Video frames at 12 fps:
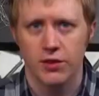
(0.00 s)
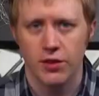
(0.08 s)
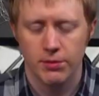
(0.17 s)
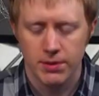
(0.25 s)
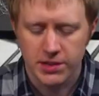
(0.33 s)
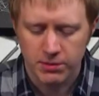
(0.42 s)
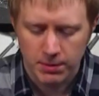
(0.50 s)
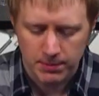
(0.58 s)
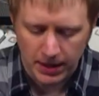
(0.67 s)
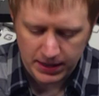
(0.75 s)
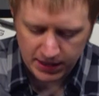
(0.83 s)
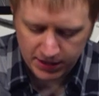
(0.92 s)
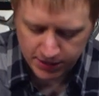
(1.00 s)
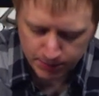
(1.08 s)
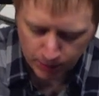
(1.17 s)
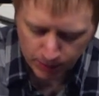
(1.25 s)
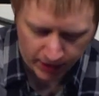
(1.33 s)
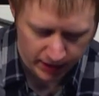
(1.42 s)
the reason we might need
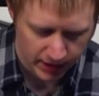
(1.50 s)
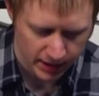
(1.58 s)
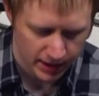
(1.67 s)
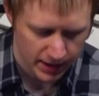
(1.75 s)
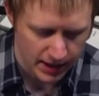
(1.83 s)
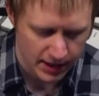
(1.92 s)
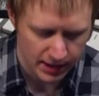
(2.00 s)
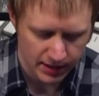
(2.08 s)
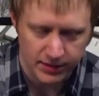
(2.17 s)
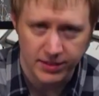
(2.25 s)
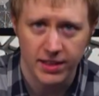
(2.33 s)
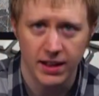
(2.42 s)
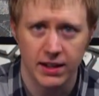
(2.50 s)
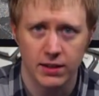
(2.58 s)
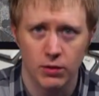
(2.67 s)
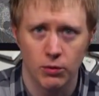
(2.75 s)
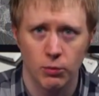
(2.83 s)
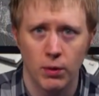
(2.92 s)
smoothing is
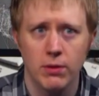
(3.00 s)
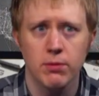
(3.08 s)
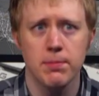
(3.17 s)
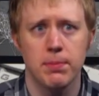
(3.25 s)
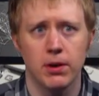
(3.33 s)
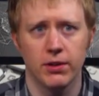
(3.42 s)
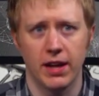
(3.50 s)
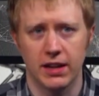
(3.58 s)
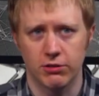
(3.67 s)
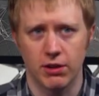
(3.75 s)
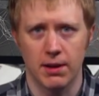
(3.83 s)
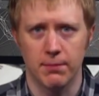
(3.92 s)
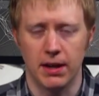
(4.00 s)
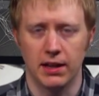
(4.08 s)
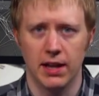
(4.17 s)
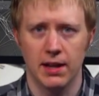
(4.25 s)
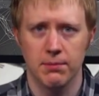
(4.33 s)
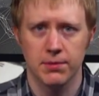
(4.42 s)
that when we build n-gram
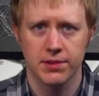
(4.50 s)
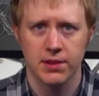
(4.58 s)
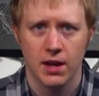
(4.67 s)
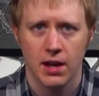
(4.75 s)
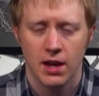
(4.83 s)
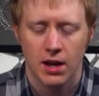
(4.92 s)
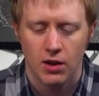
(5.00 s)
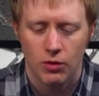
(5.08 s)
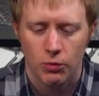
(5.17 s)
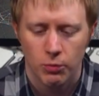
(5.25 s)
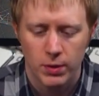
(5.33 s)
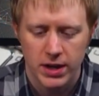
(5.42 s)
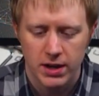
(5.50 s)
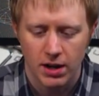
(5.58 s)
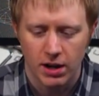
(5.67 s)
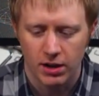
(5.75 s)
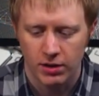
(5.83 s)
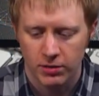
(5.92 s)
LMs, we
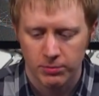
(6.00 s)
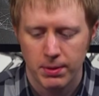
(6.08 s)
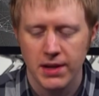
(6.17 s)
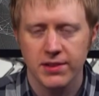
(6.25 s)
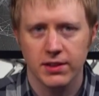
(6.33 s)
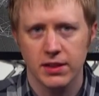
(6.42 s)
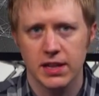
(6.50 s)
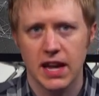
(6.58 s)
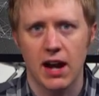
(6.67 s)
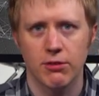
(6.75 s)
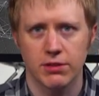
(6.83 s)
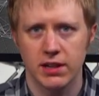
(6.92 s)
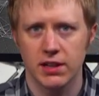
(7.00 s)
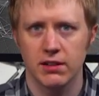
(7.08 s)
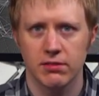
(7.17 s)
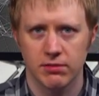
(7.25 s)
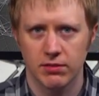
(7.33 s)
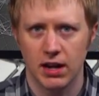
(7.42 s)
are basically
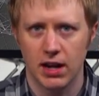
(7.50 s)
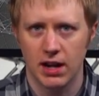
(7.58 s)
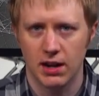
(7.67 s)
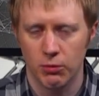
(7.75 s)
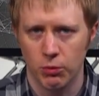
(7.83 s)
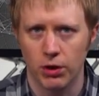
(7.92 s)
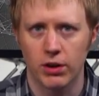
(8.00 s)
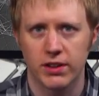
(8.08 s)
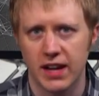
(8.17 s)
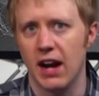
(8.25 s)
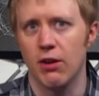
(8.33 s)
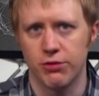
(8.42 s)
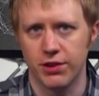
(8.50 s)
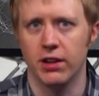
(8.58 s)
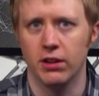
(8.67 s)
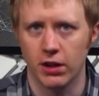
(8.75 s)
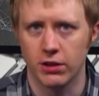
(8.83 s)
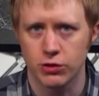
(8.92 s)
counting uh, word counts in a
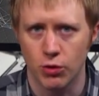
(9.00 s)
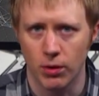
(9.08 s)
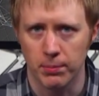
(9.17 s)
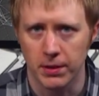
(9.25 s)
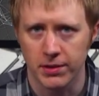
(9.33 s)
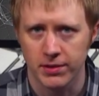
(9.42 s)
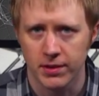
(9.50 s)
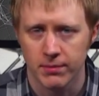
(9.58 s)
large corpus.